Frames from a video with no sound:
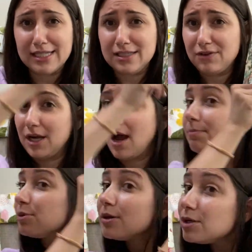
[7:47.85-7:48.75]
it's very
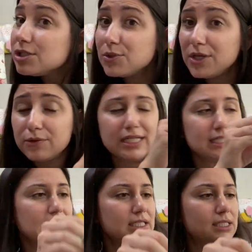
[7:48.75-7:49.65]
comparable to a
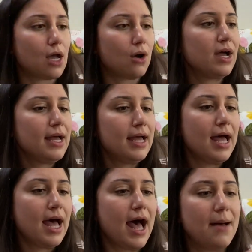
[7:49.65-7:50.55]
3T. So,
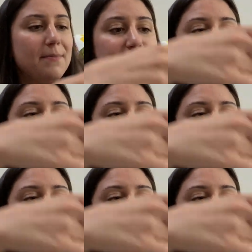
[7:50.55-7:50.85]
but it's